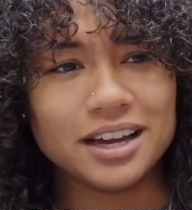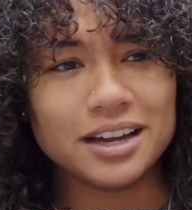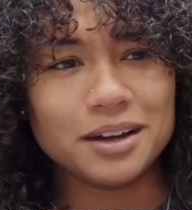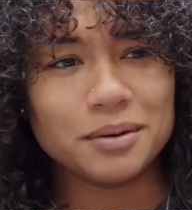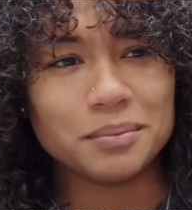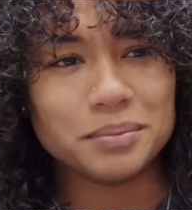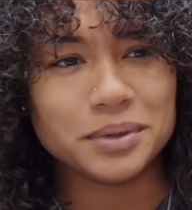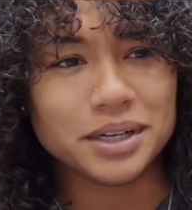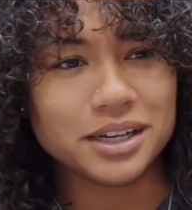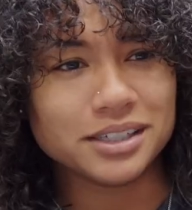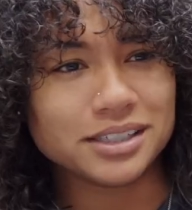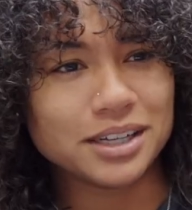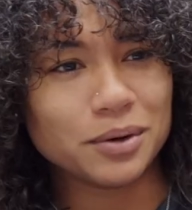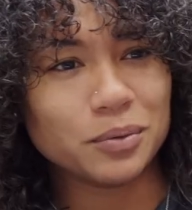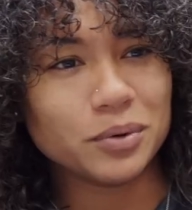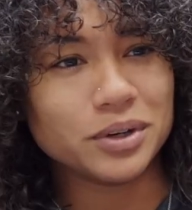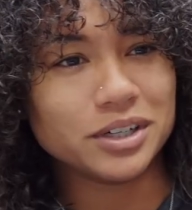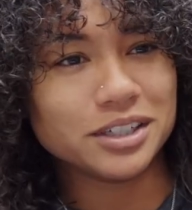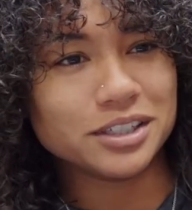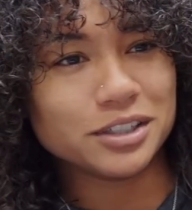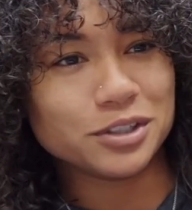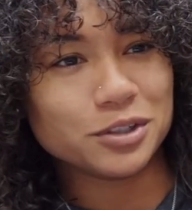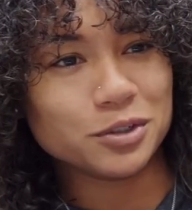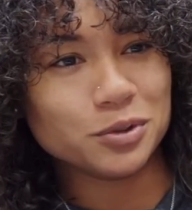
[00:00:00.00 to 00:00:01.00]
um, because I
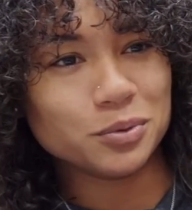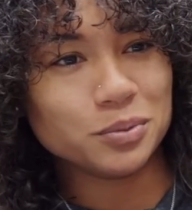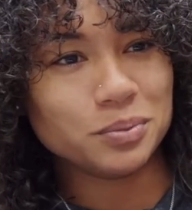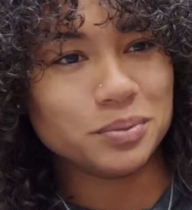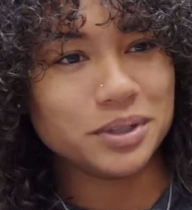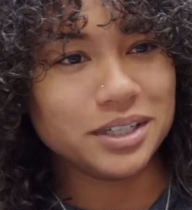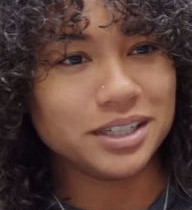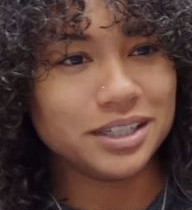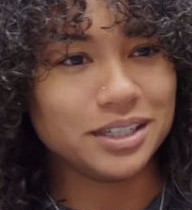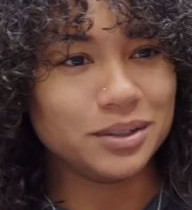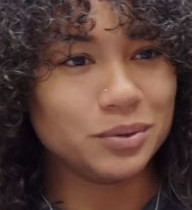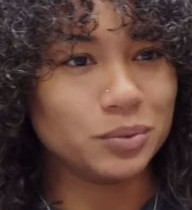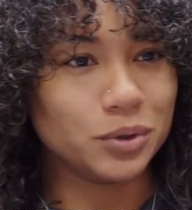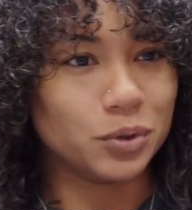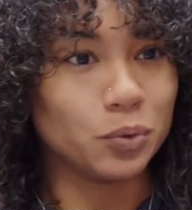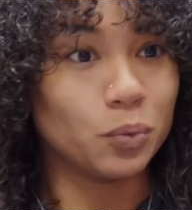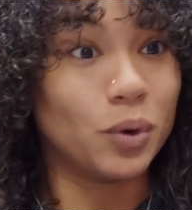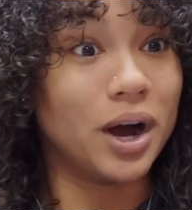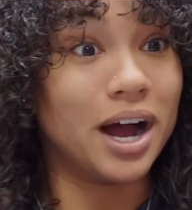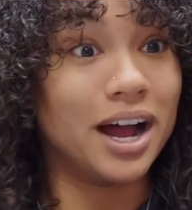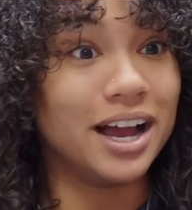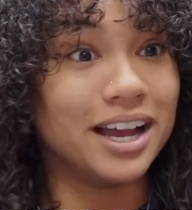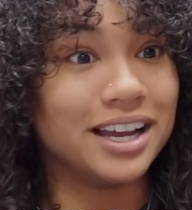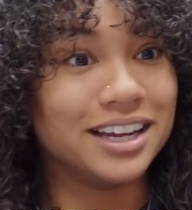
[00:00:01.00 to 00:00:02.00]
wanted it to be with
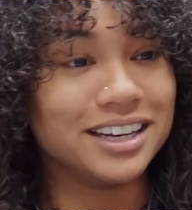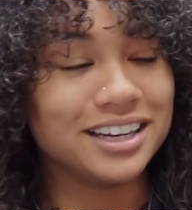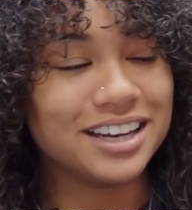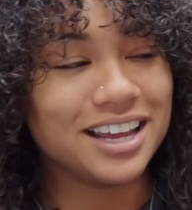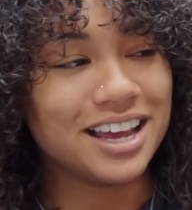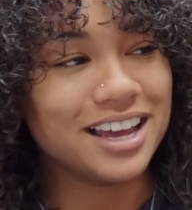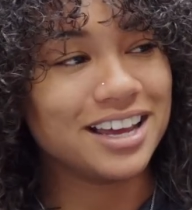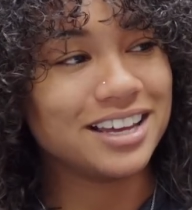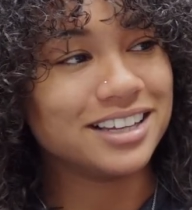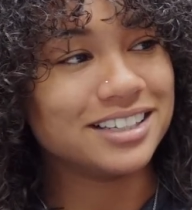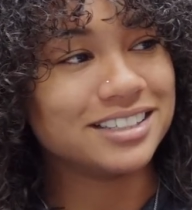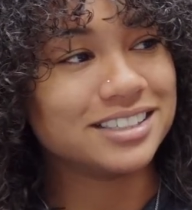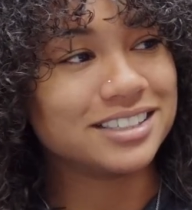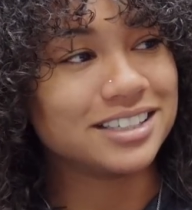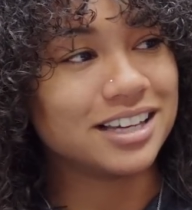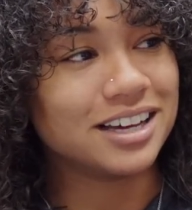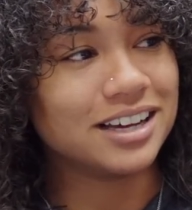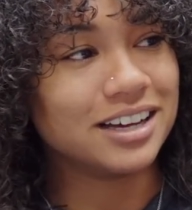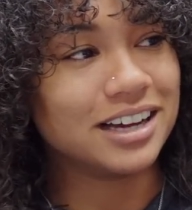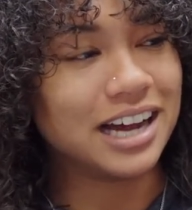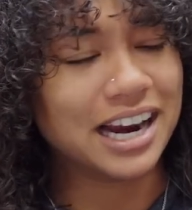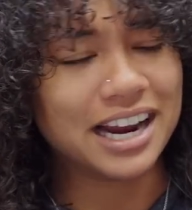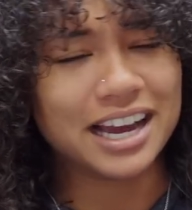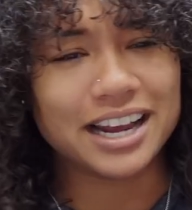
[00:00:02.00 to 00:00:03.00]
wine, and
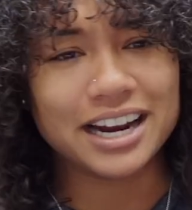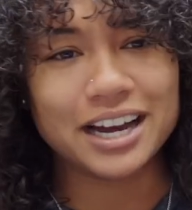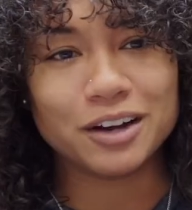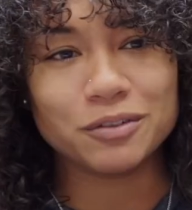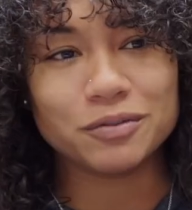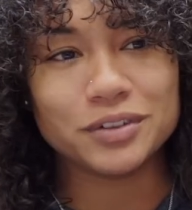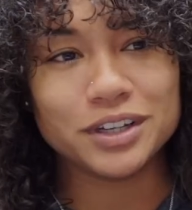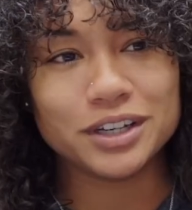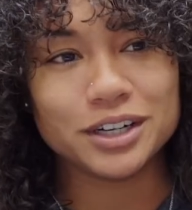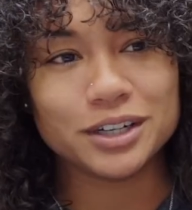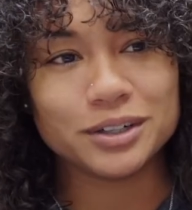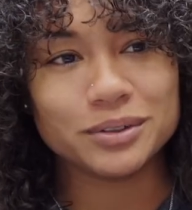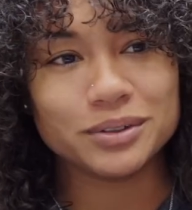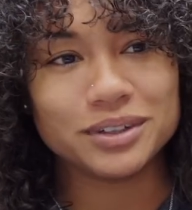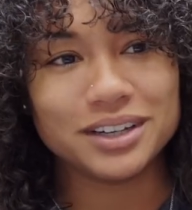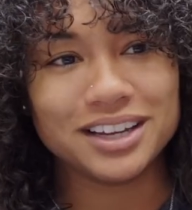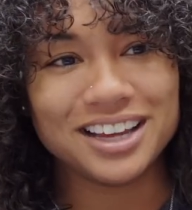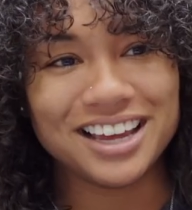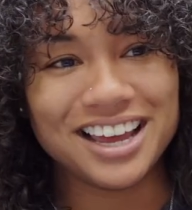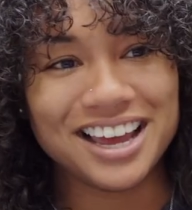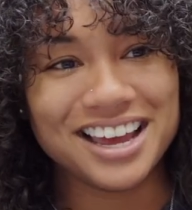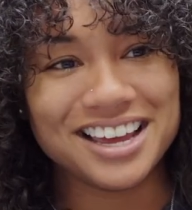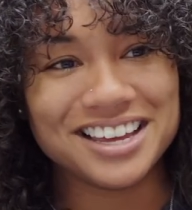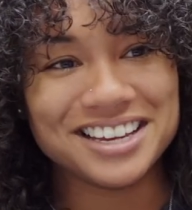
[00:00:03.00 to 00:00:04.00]
uh, I got out vetoed,
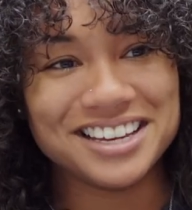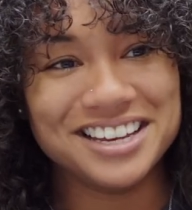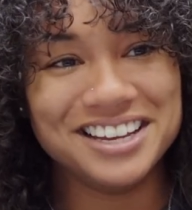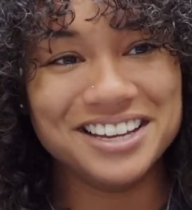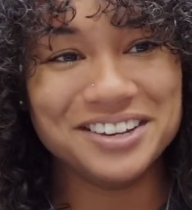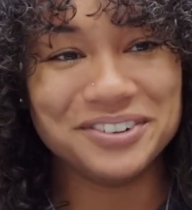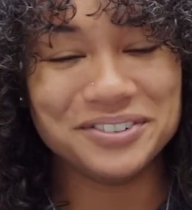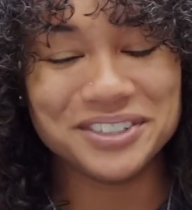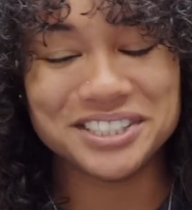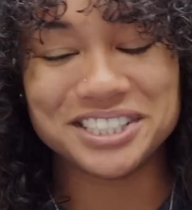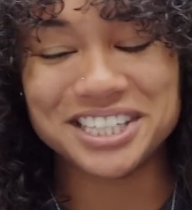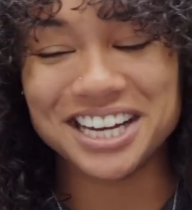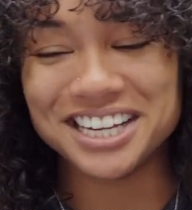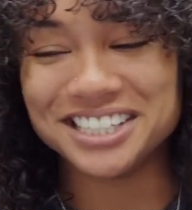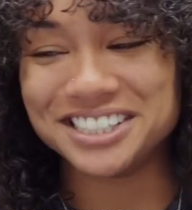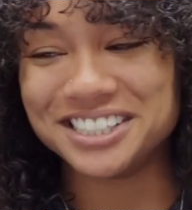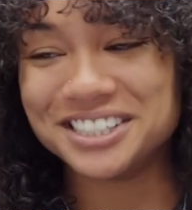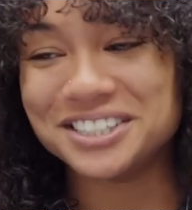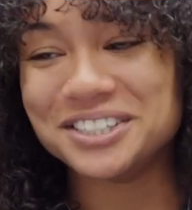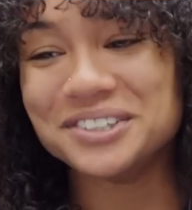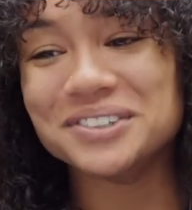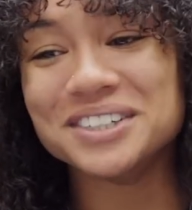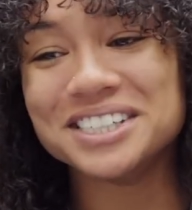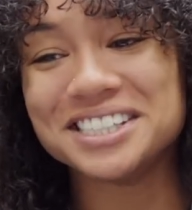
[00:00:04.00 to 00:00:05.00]
and we changed
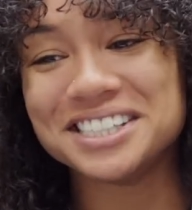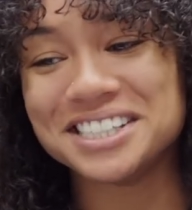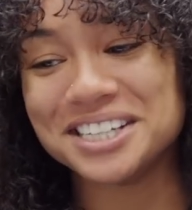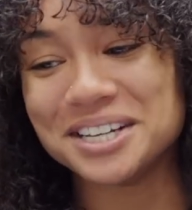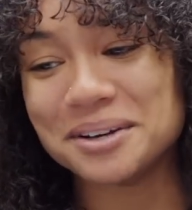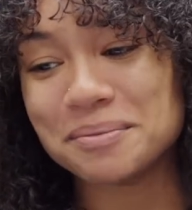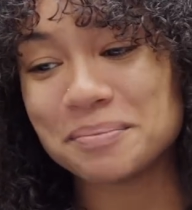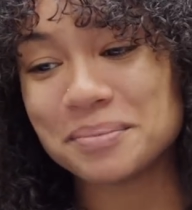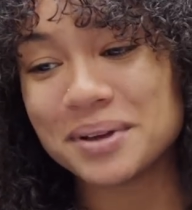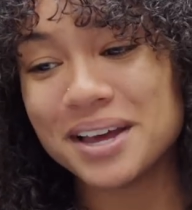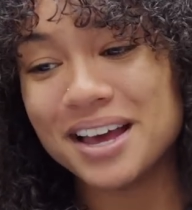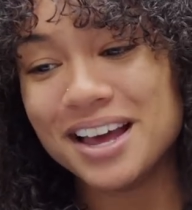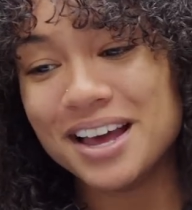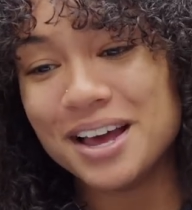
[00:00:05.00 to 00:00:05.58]
it to a SIP,